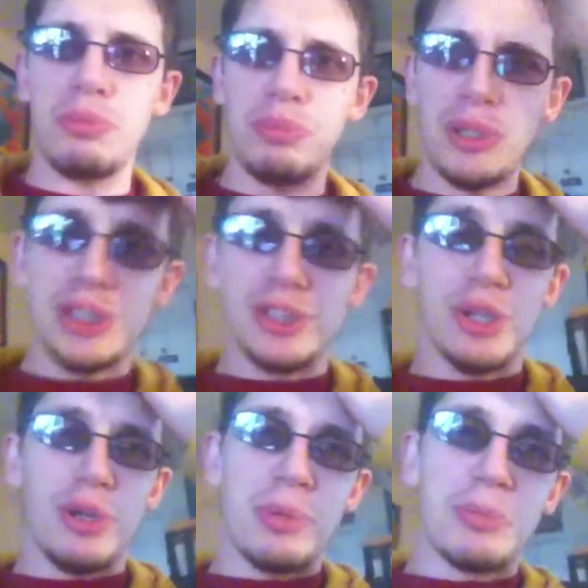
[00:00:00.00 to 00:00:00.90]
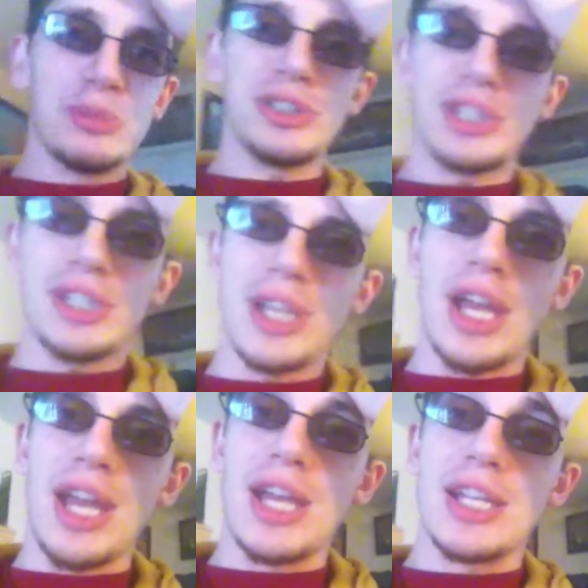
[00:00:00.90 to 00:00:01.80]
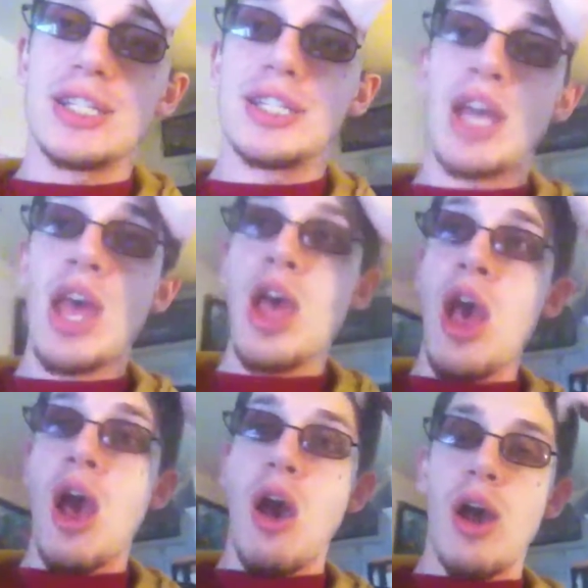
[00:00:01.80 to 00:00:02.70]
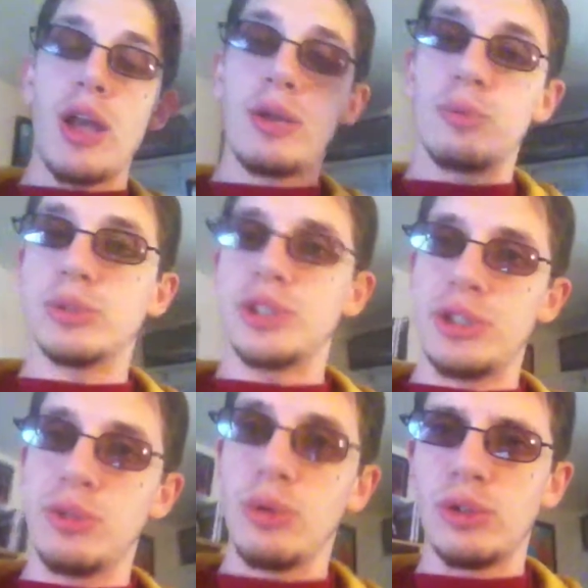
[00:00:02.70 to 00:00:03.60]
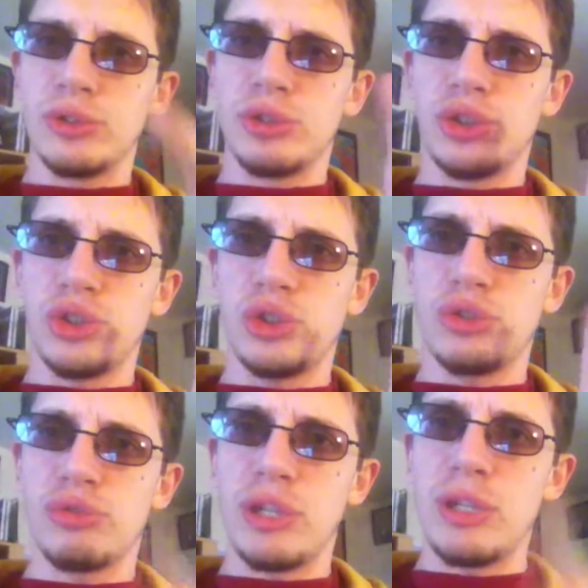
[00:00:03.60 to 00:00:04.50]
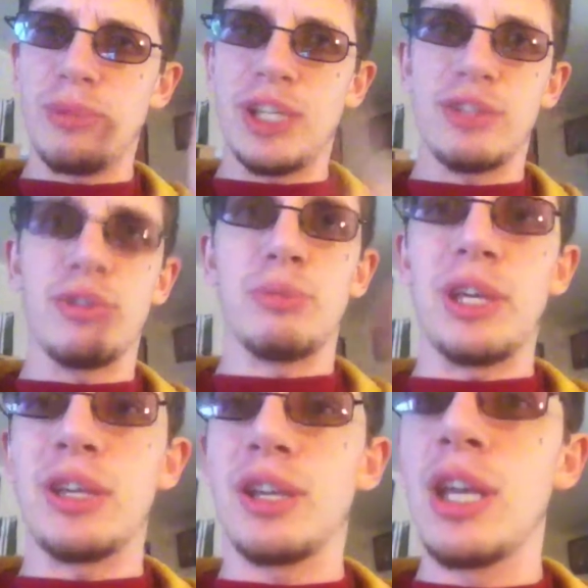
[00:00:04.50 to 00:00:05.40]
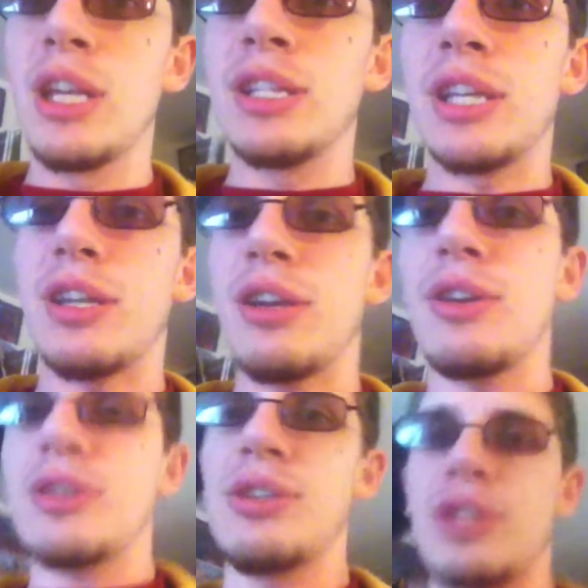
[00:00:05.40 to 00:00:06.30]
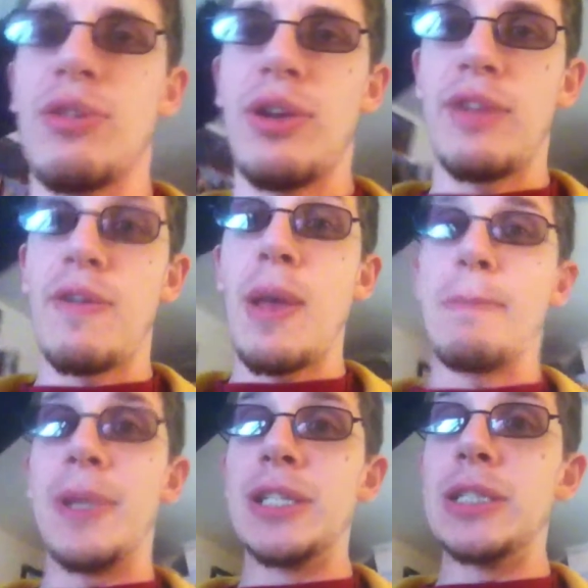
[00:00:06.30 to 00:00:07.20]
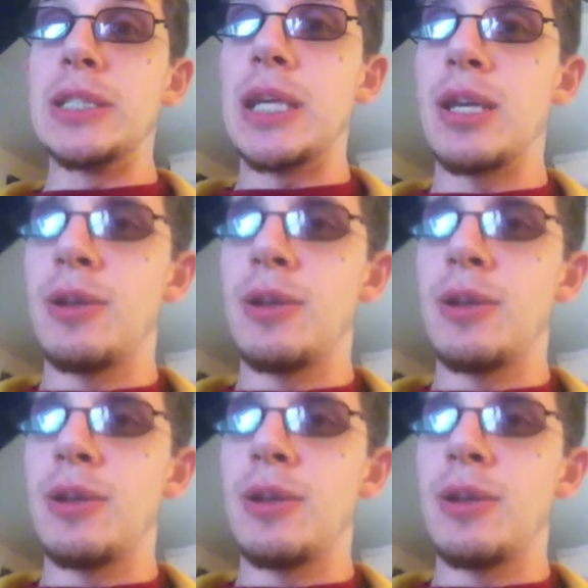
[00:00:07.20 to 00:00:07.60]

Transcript: places to go, people to see, and I will see you on stream later in the week. Take care, stay creative, peace.